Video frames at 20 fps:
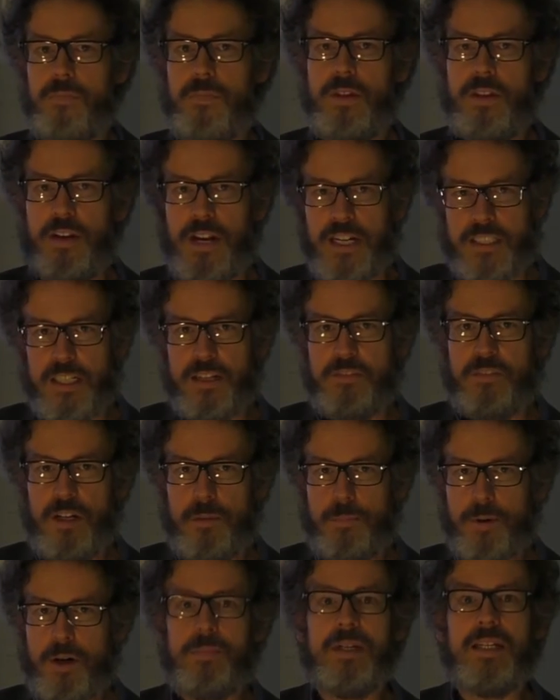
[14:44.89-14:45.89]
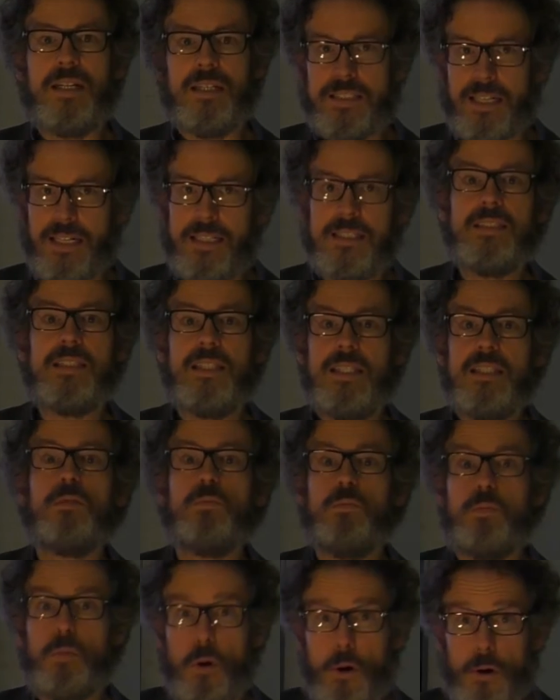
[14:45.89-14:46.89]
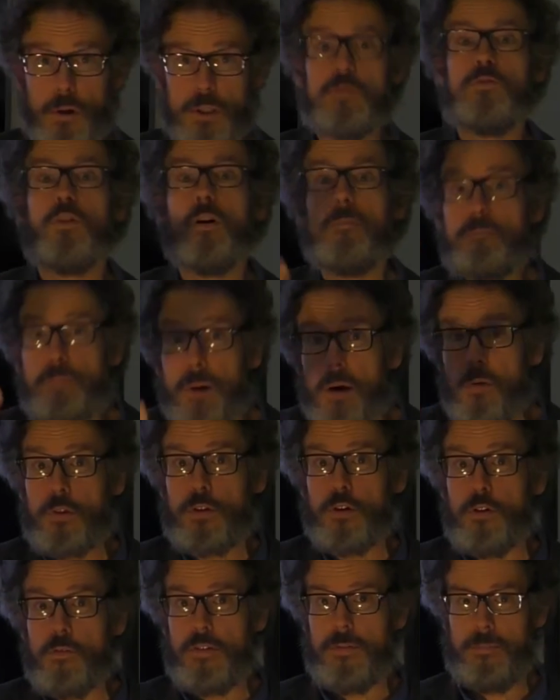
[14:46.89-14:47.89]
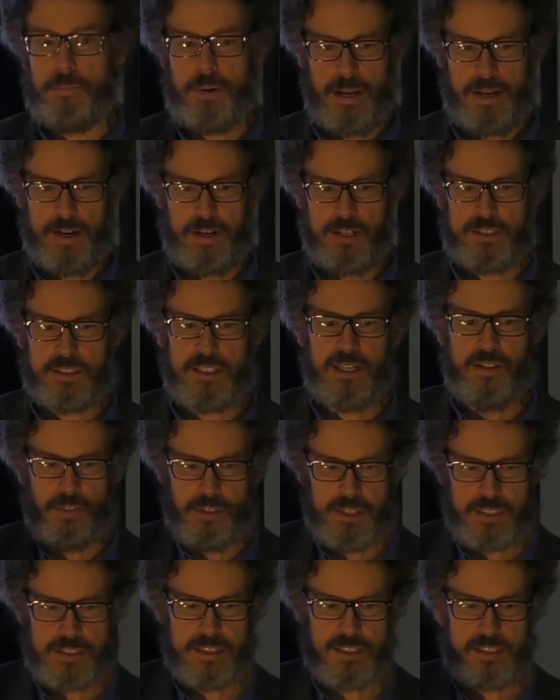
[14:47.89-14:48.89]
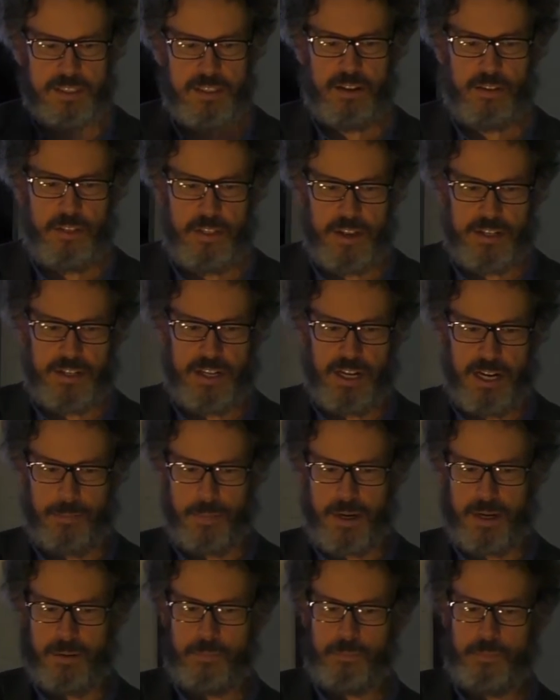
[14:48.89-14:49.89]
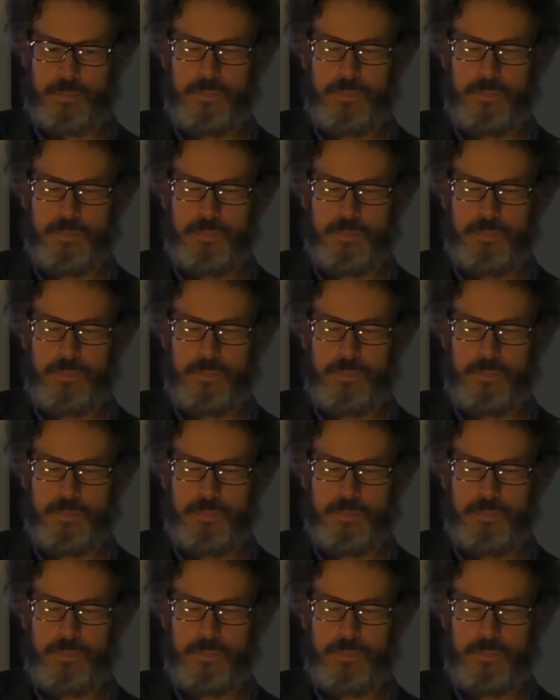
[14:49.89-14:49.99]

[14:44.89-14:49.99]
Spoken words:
The Nash equilibrium, in a sense, is worse for both of the players, and this is their dilemma.